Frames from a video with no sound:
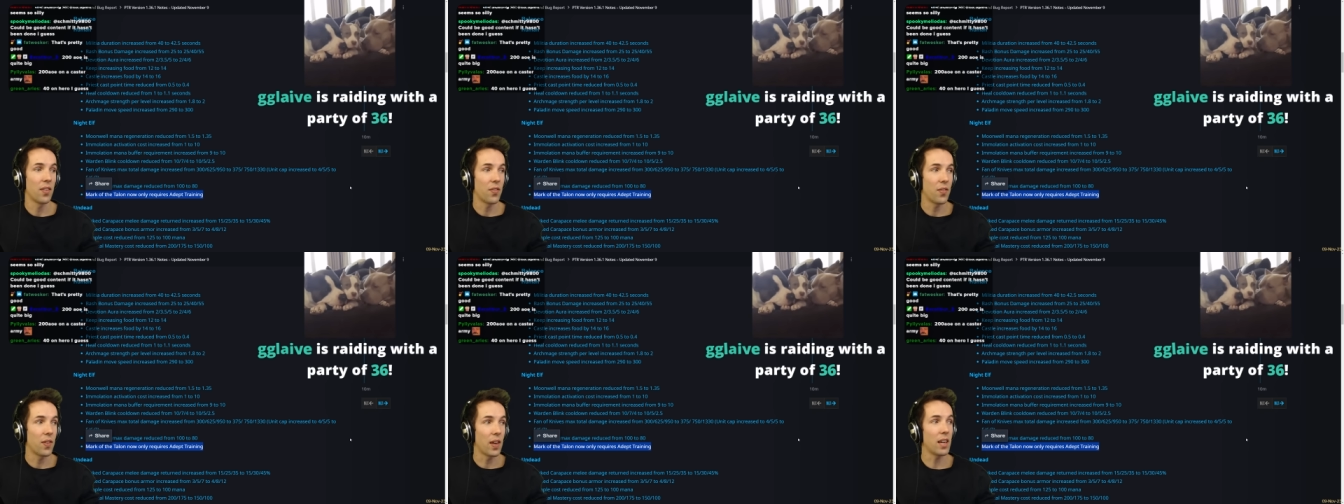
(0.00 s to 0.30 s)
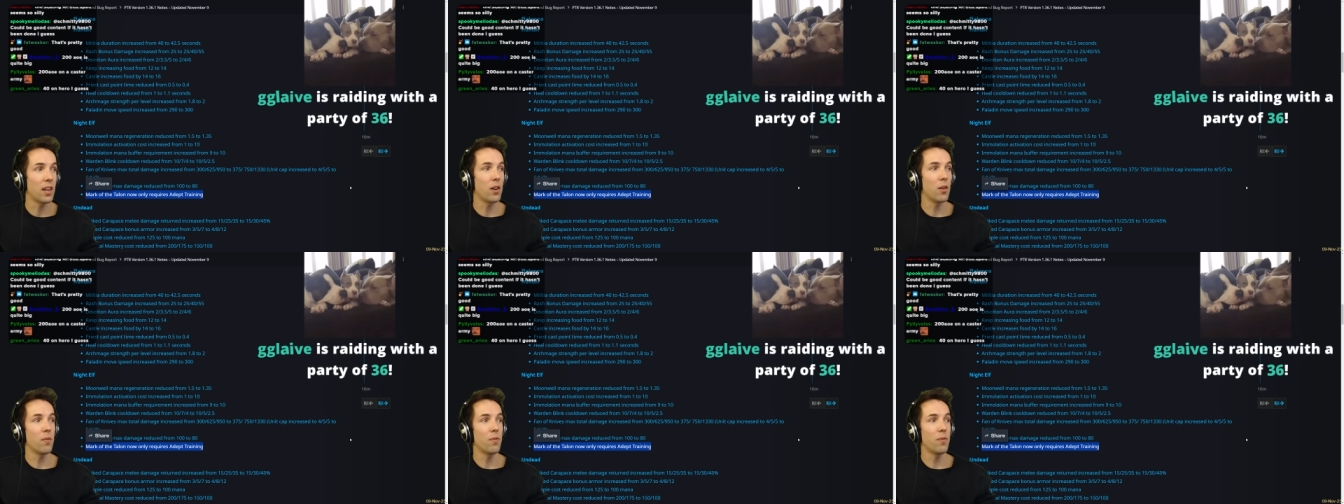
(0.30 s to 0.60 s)

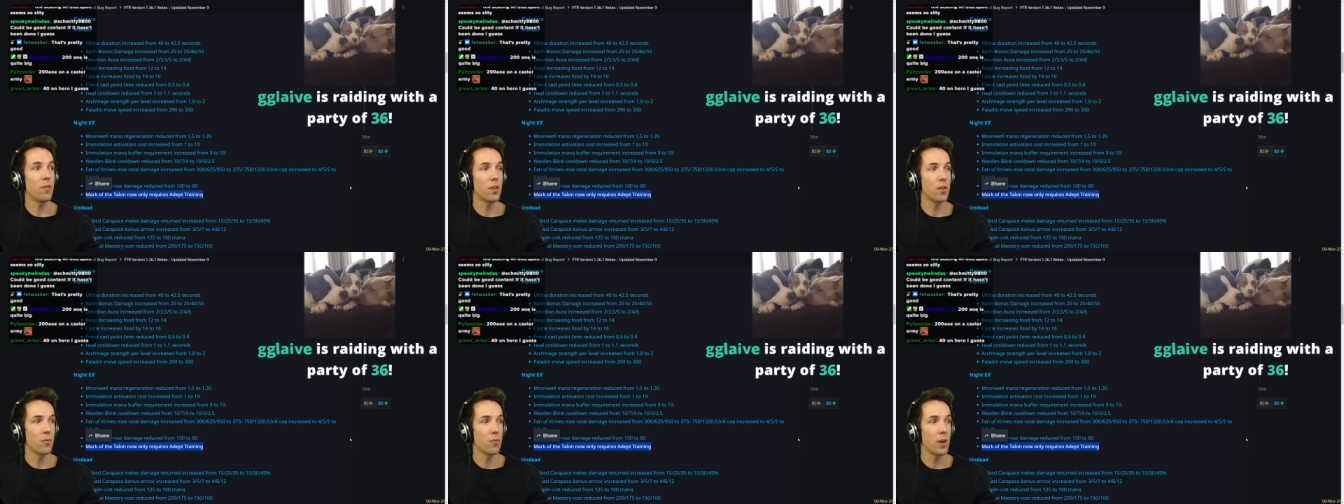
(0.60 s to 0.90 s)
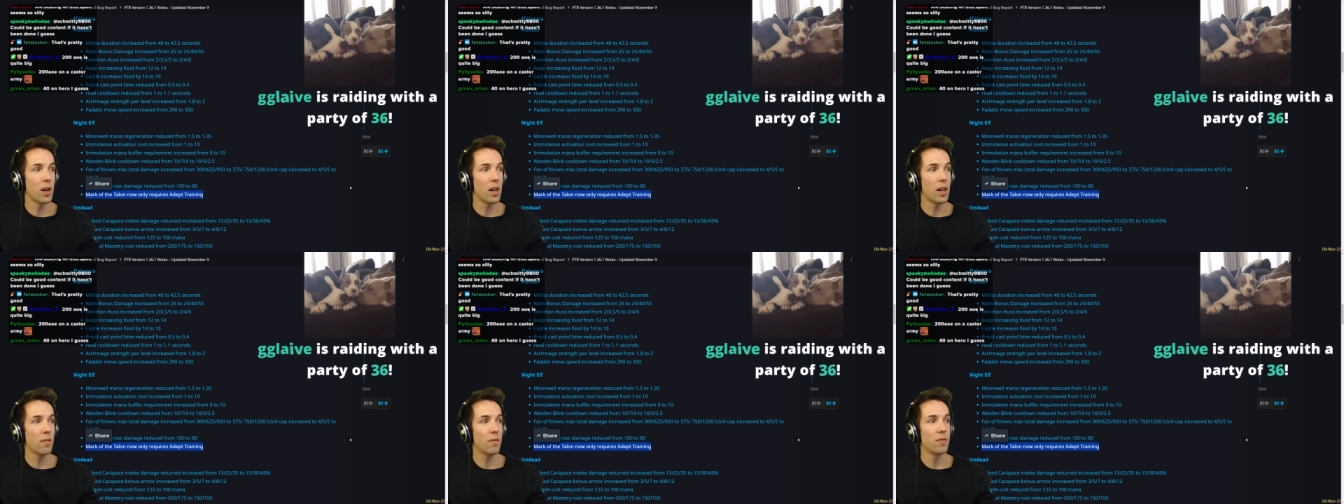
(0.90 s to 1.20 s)
Thank you for the
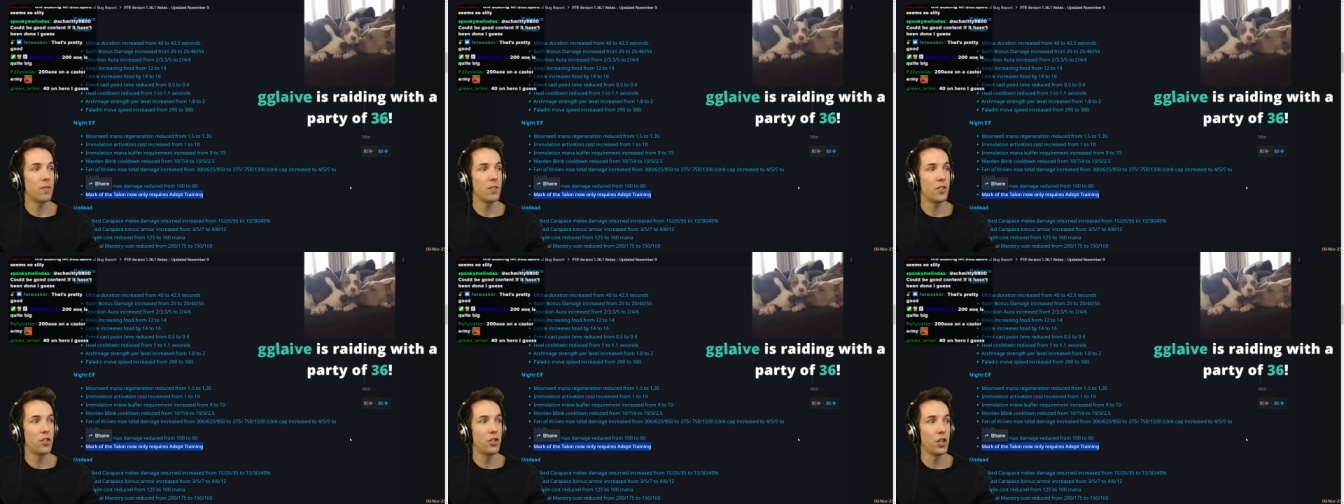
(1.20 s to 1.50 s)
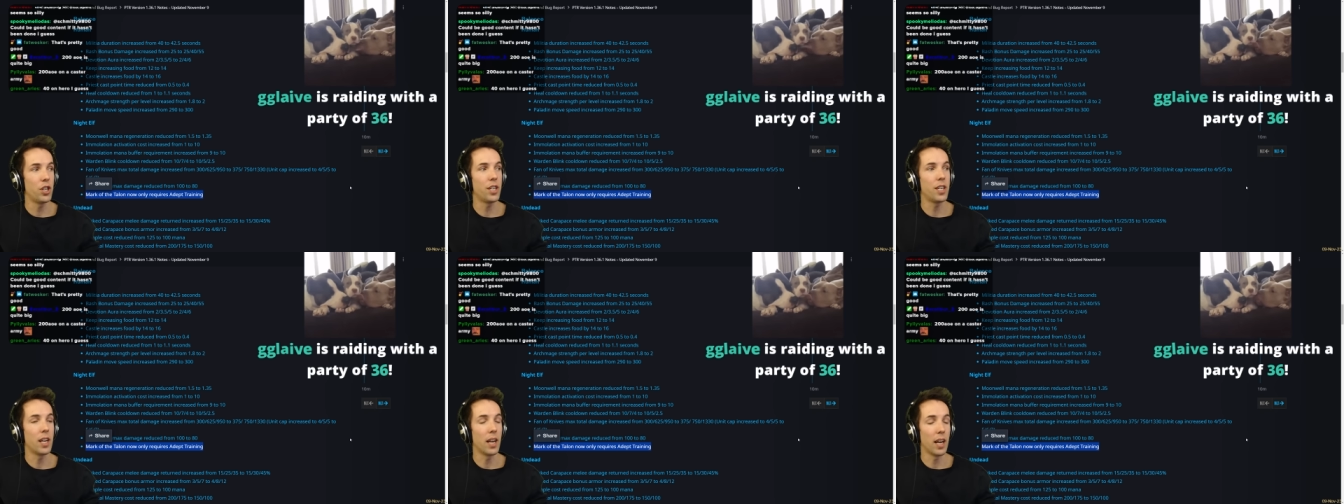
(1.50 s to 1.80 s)
rave
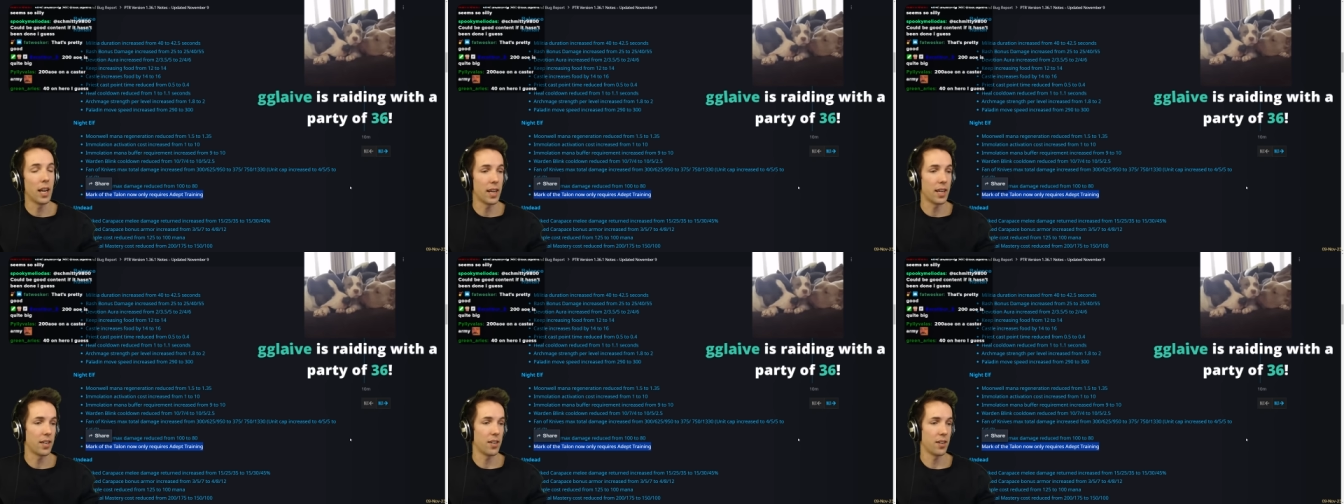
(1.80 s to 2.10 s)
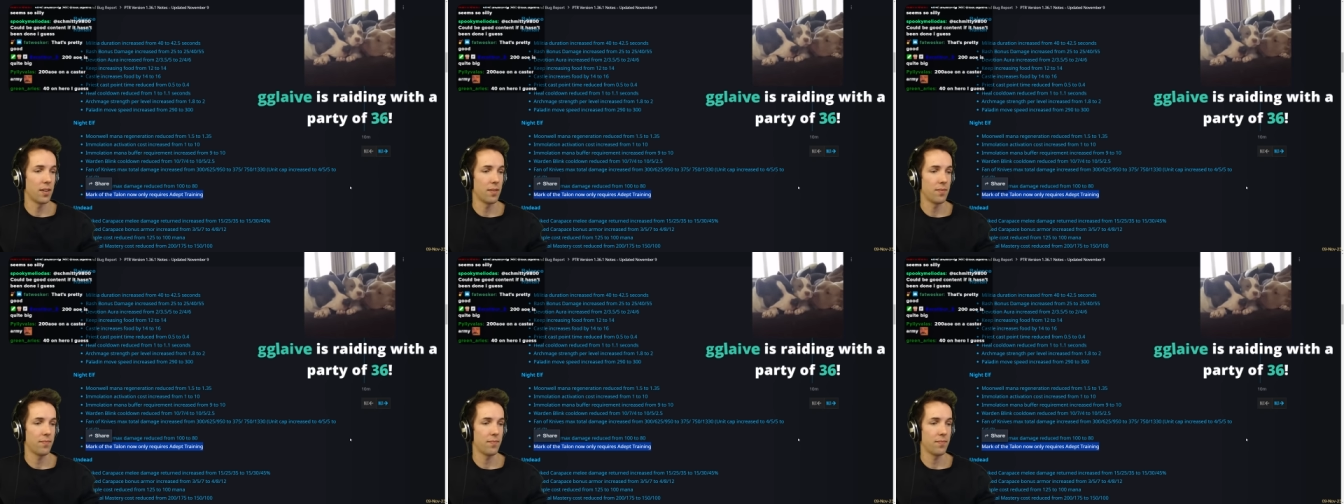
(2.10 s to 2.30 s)
G glade.